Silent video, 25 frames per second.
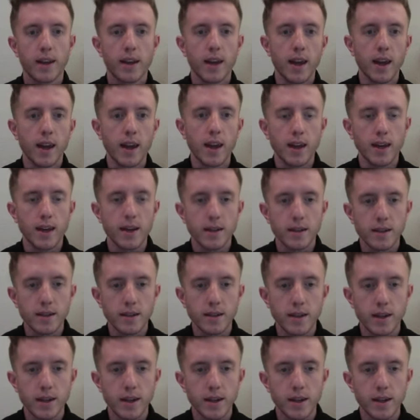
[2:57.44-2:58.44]
And
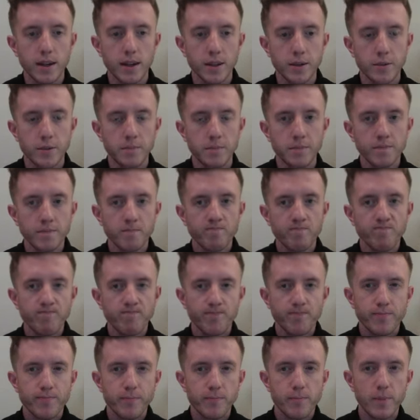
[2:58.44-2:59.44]

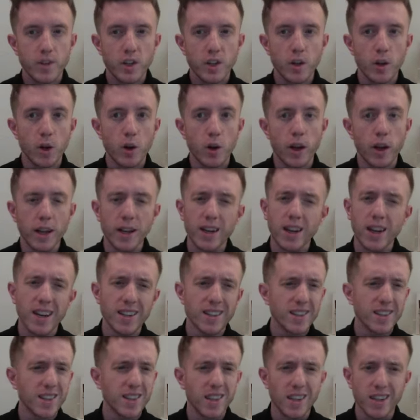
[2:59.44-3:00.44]
like I
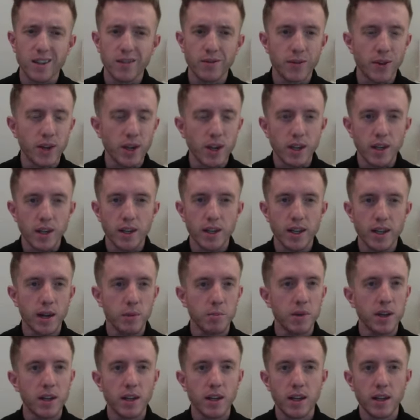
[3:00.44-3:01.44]
just didn't convert that
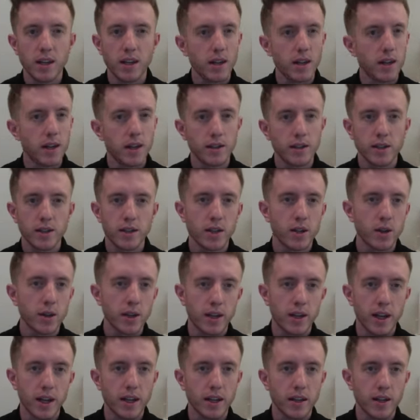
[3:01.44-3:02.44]
many,
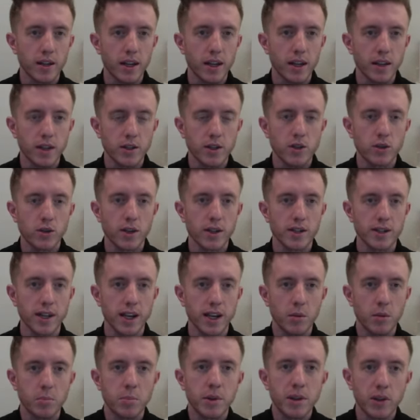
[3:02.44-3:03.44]
and the stress
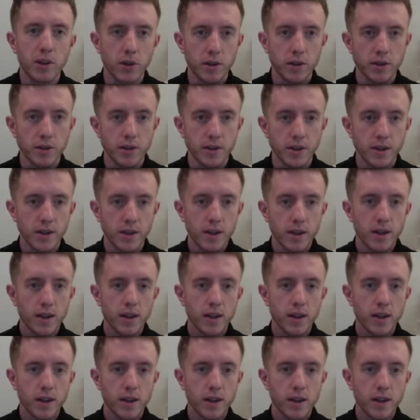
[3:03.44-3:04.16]
kind of builds,